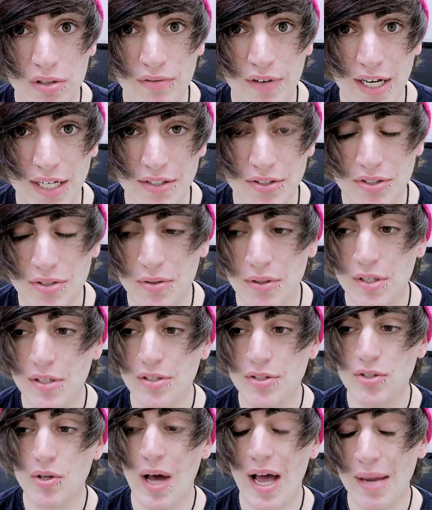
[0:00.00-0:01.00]
advice.
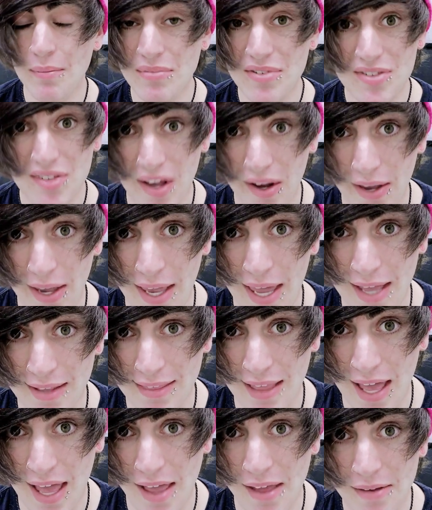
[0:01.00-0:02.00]
So I'm sucking at
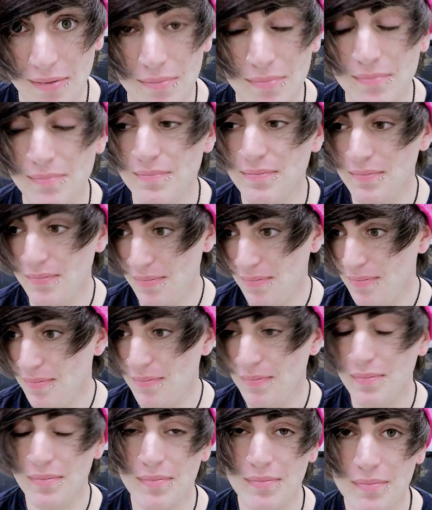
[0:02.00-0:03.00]
that.
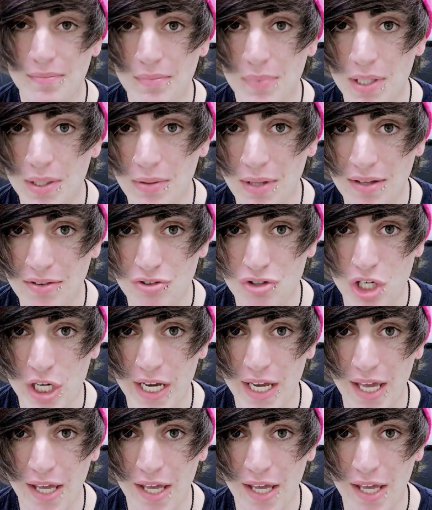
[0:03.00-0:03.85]
But let's try